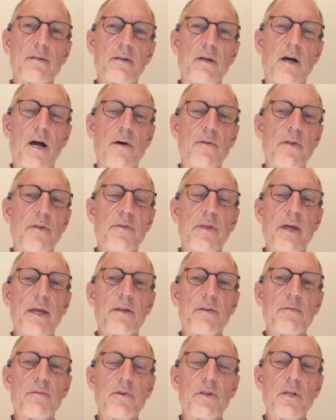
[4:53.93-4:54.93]
other
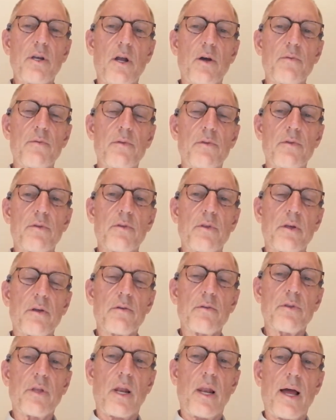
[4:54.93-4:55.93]
than
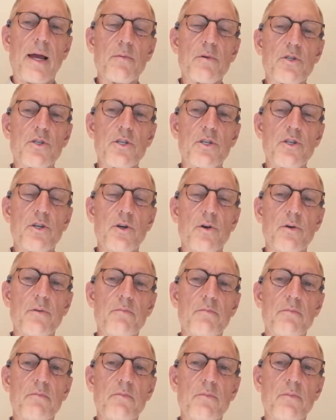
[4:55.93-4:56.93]
the language that
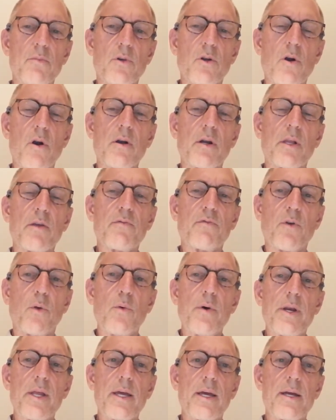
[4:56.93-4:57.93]
you're currently
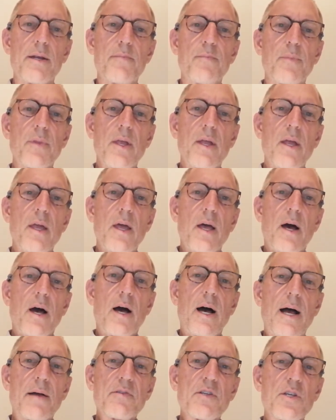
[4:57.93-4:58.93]
fluent in.
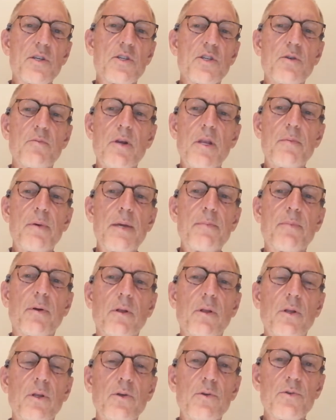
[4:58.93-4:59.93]
I've seen so many
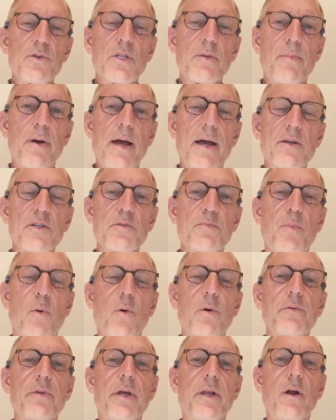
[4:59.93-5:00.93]
people lose the
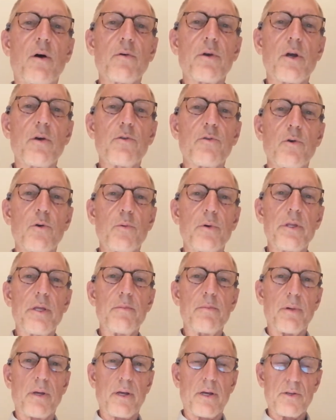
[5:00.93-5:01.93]
passport. They don't go through with
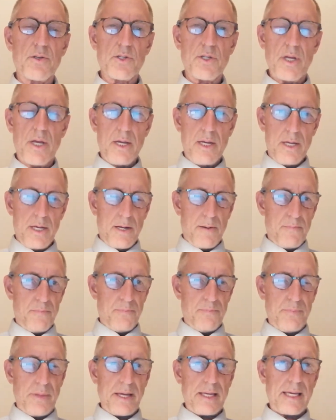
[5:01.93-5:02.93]
it because
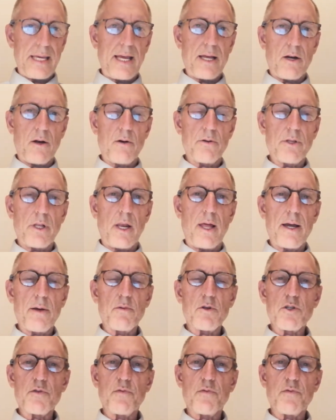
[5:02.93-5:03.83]
they can't learn the language